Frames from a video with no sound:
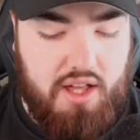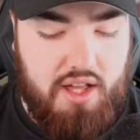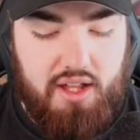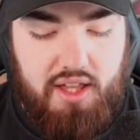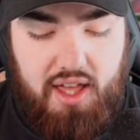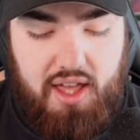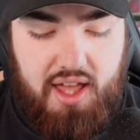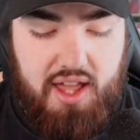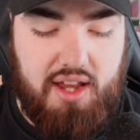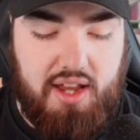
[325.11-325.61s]

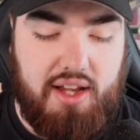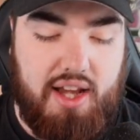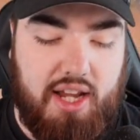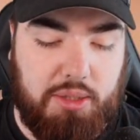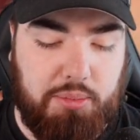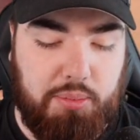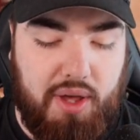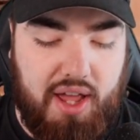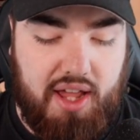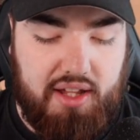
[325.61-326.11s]
Okay,
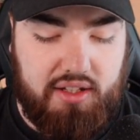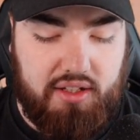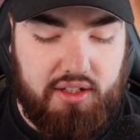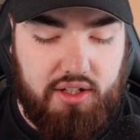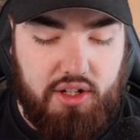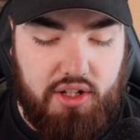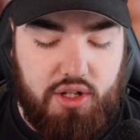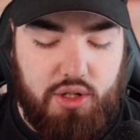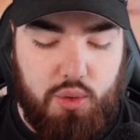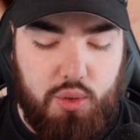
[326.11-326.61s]
next pack
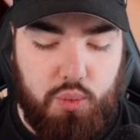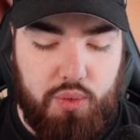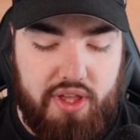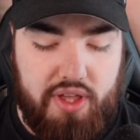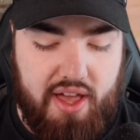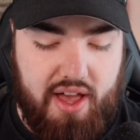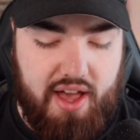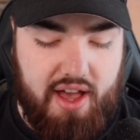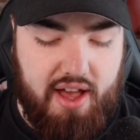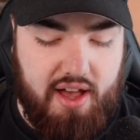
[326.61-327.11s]
we
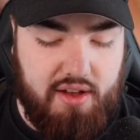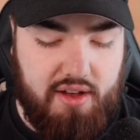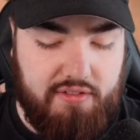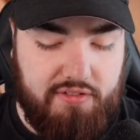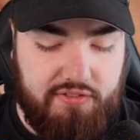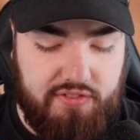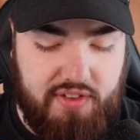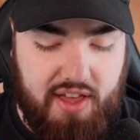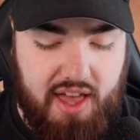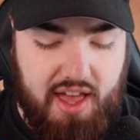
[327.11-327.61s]

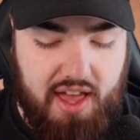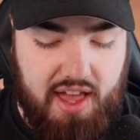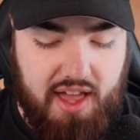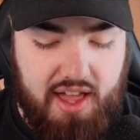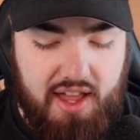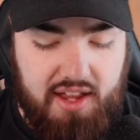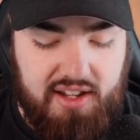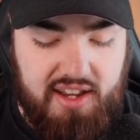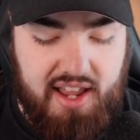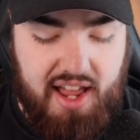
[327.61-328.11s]
have
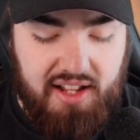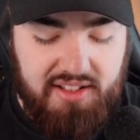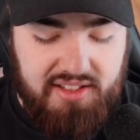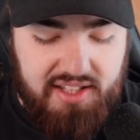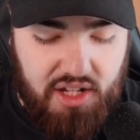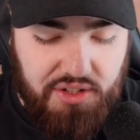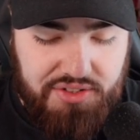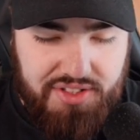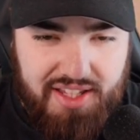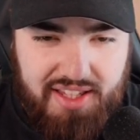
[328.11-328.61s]
a
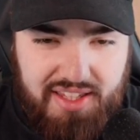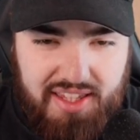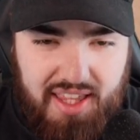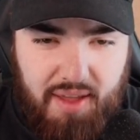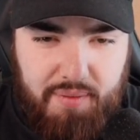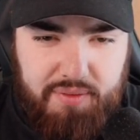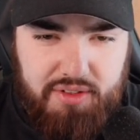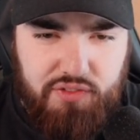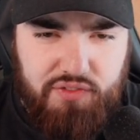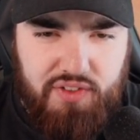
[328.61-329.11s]
Ninetales
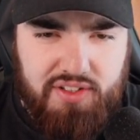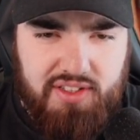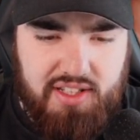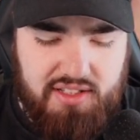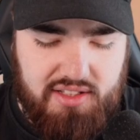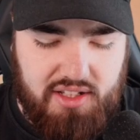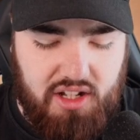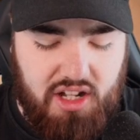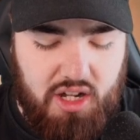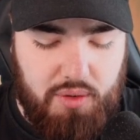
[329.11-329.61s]
again with the
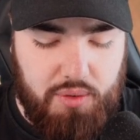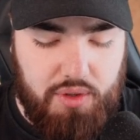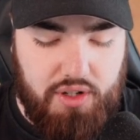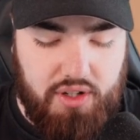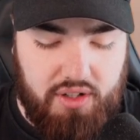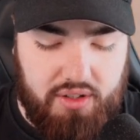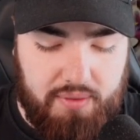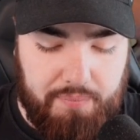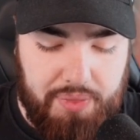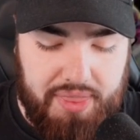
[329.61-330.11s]
fantastic
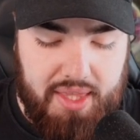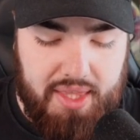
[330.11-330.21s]
artwork.